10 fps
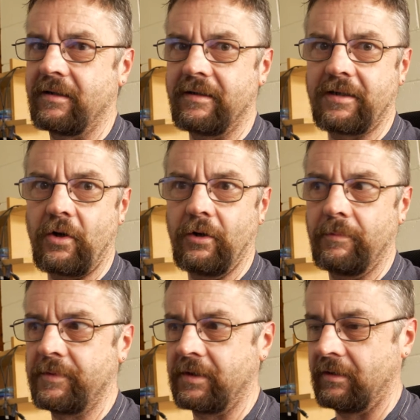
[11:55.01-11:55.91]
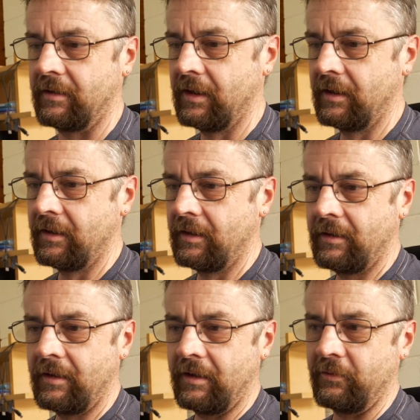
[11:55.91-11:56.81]
and sculpt and
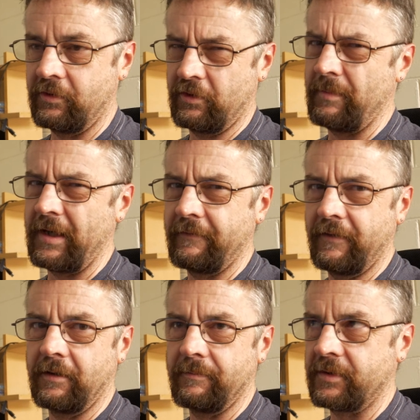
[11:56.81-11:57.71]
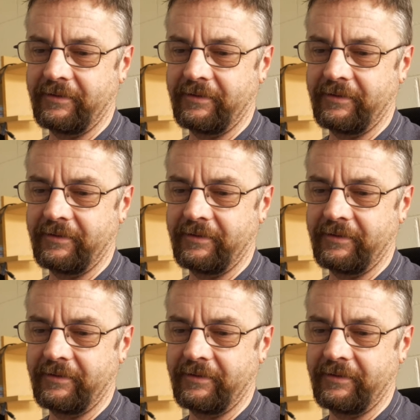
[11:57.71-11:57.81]
also make films.